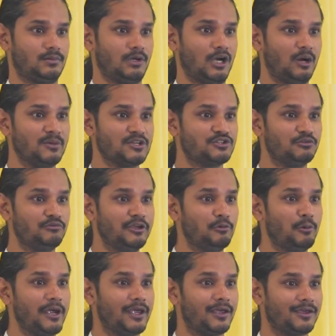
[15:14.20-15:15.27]
How much do we
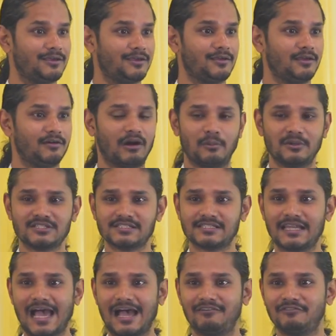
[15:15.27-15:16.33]
weigh? How much is
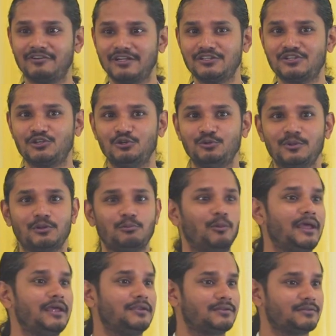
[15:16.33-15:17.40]
an average human
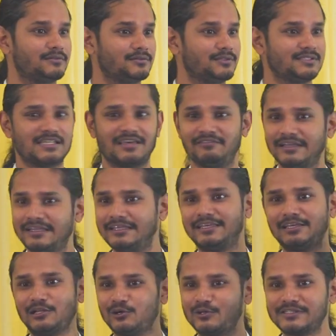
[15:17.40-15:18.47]
weight? 70
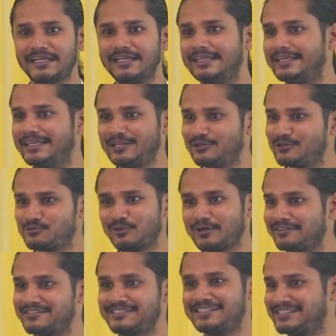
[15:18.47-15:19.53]
kilos, 80 kilos,
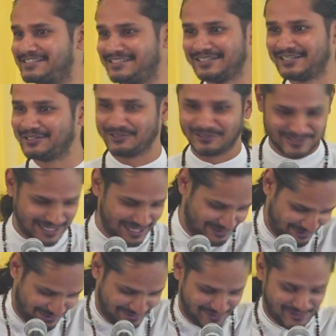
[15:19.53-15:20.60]
whatever, 60 kilos, I
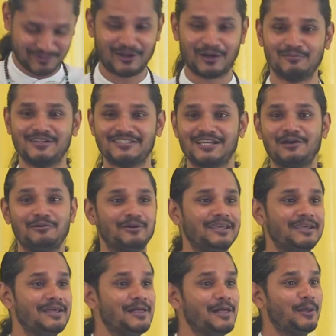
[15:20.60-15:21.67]
don't even know how much I
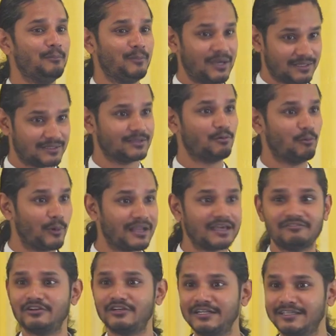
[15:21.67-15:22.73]
weigh. But
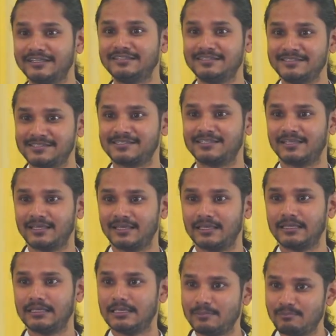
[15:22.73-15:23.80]
whatever it is,
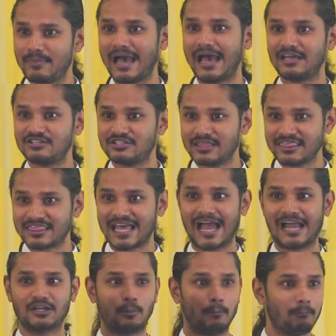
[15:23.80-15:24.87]
imagine
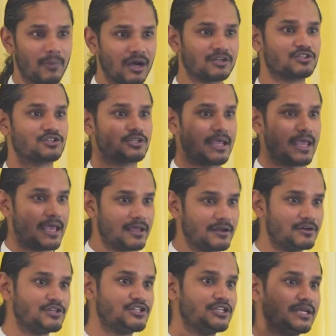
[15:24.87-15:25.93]
that much
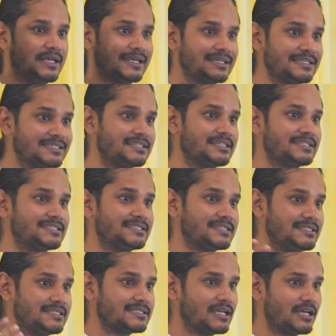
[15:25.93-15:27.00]
energy exists
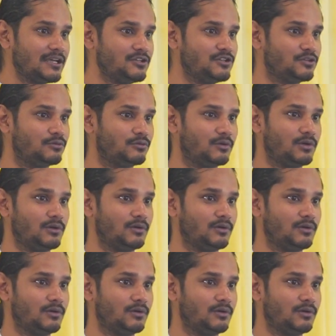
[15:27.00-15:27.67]
inside you.